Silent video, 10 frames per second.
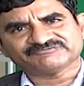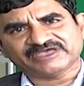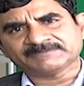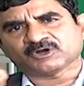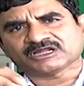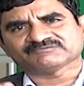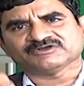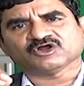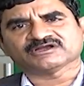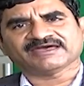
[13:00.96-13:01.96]
fake product will
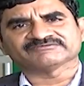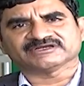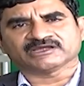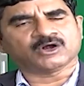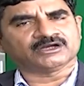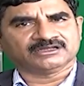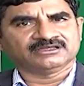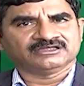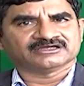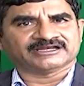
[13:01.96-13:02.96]
not have the record
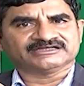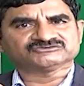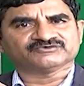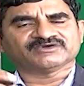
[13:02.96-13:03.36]
right so